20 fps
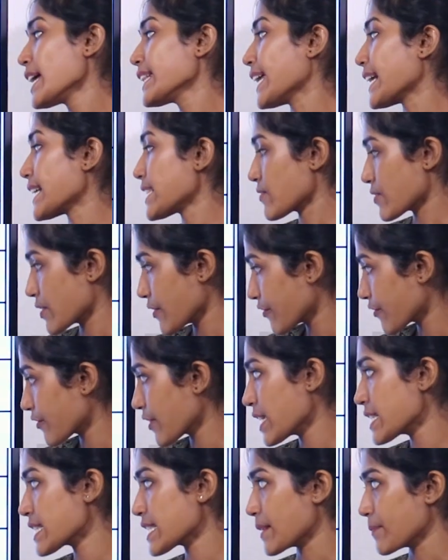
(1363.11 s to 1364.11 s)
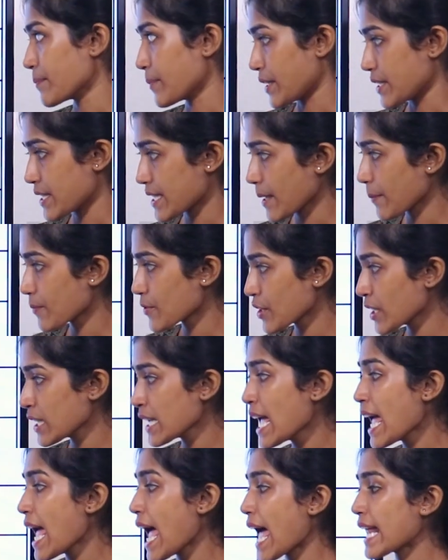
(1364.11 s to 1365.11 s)
that is difference in perception,
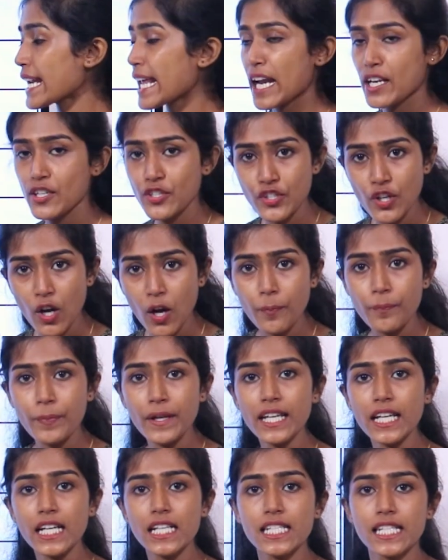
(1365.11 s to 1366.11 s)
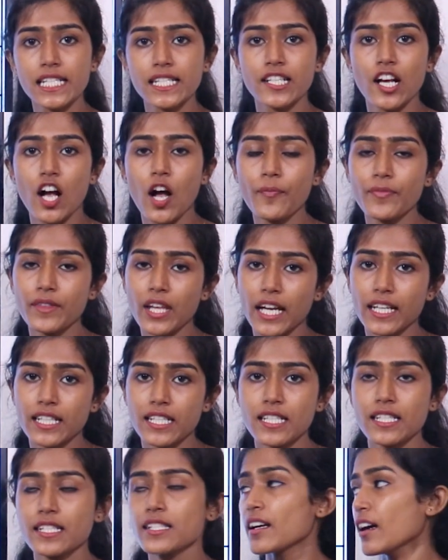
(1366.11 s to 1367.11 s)
and entropy is a term that
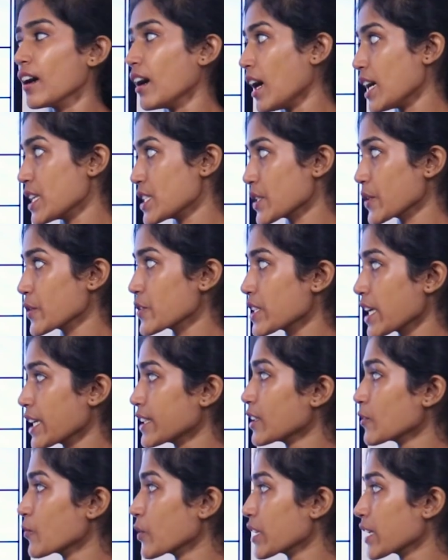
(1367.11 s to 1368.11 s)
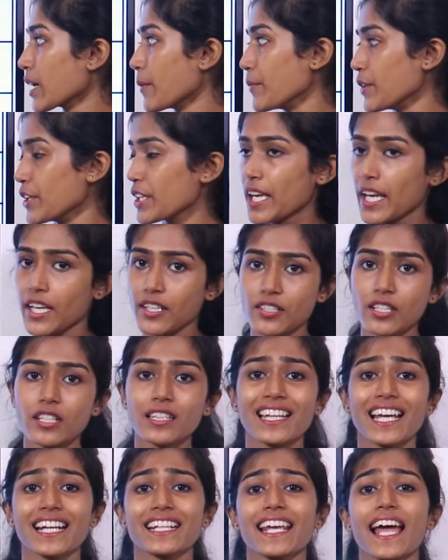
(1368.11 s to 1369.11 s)
is associated with
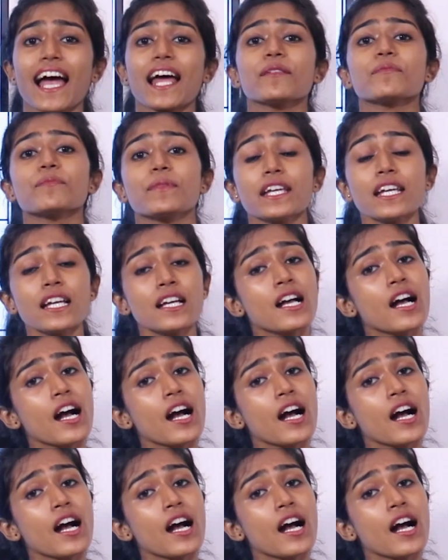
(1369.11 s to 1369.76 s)
communication that can be